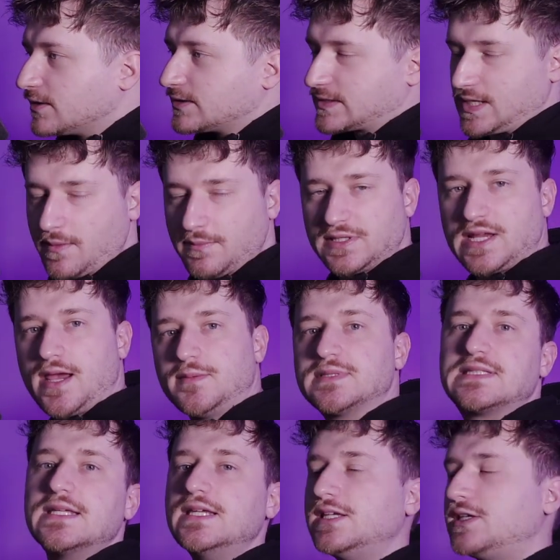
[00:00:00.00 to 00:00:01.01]

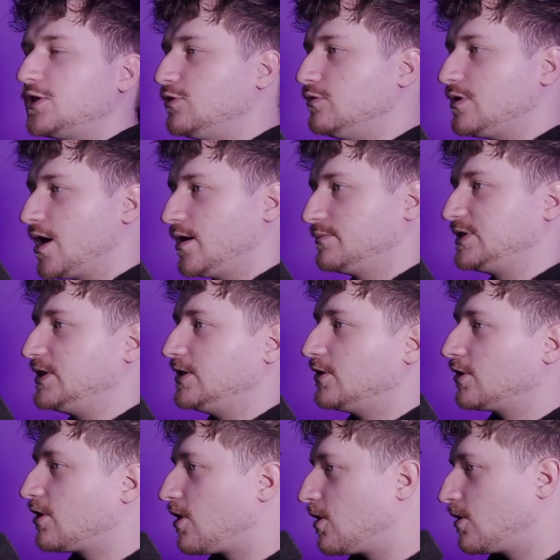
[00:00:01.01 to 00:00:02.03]
sometimes the EQ knobs
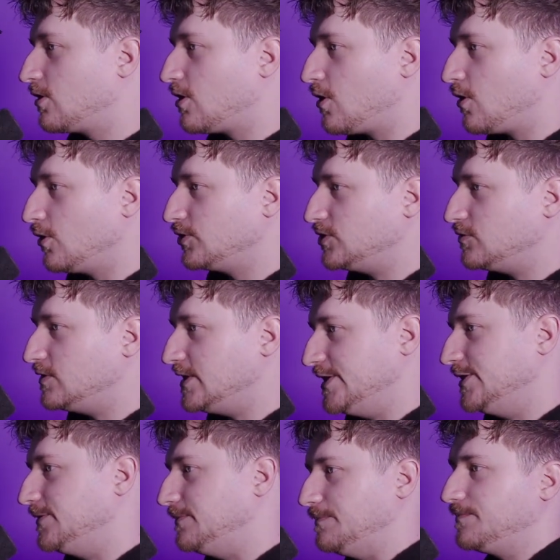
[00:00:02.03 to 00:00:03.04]
here are all you need.